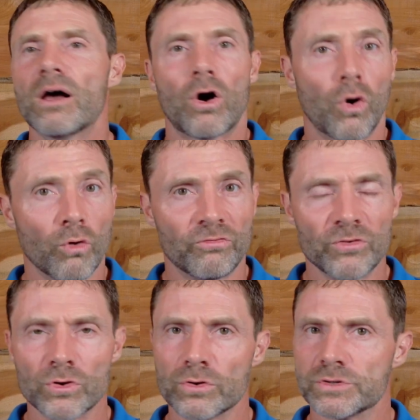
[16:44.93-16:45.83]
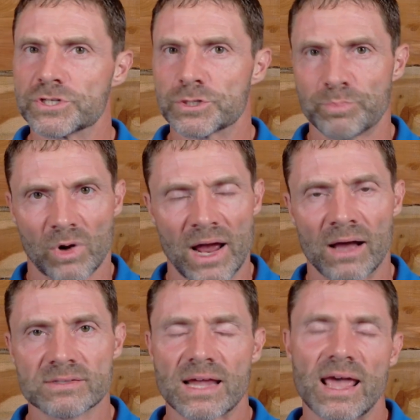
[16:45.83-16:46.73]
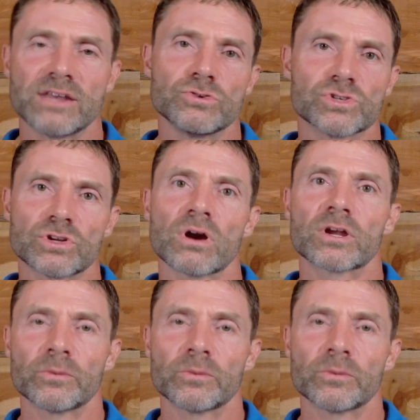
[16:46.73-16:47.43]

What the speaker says: Whole Foods, Sprouts, and you start